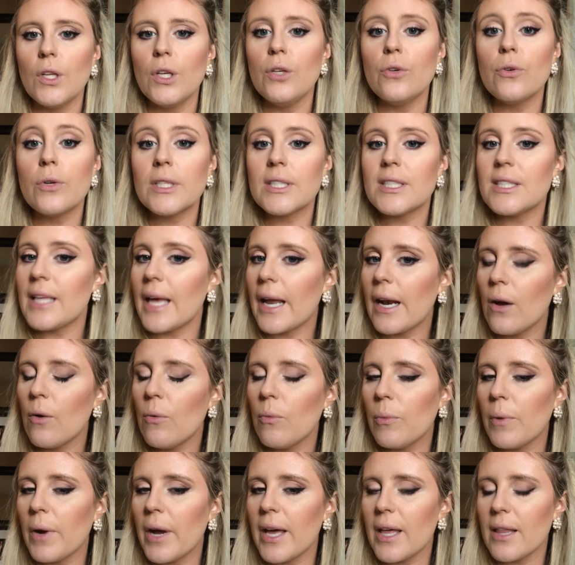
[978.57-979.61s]
You can set it
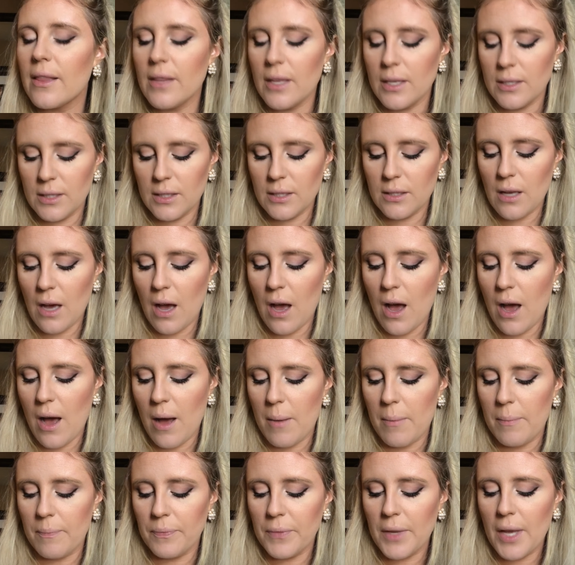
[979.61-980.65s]
with
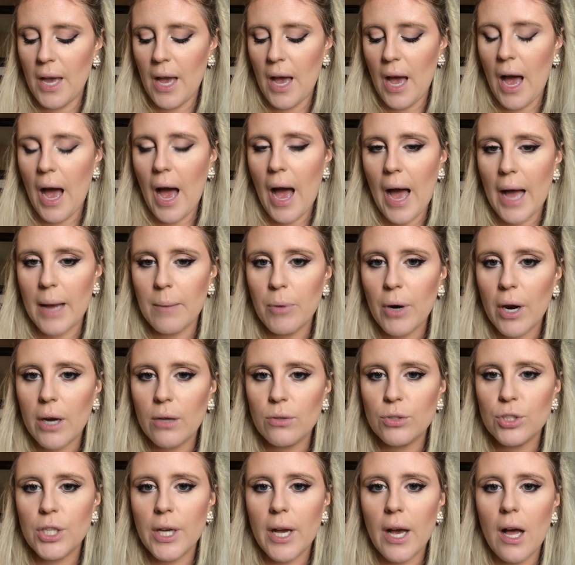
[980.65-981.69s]
some eyebrow
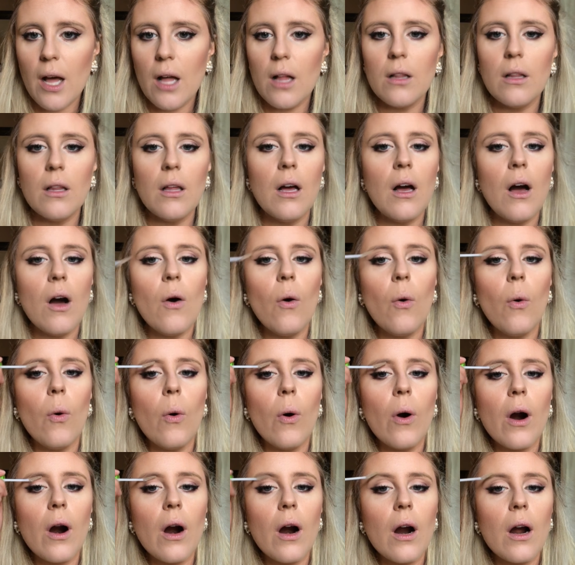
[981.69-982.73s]
gel
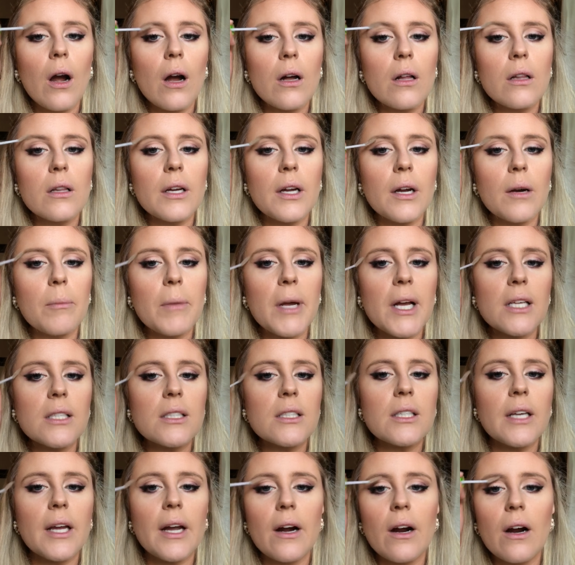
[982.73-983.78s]
or clear
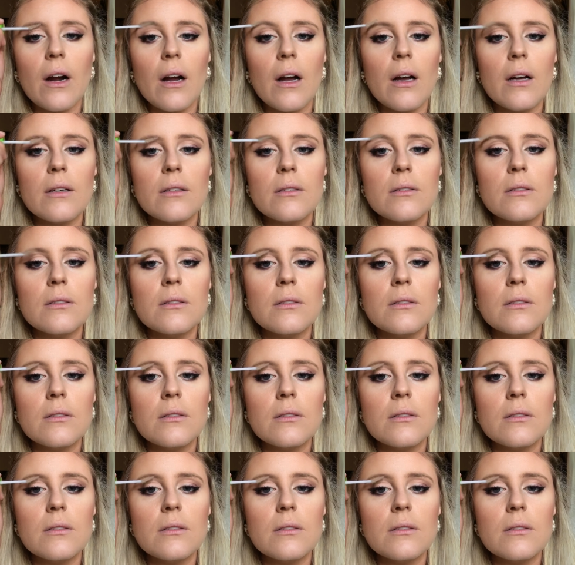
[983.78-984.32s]
mascara.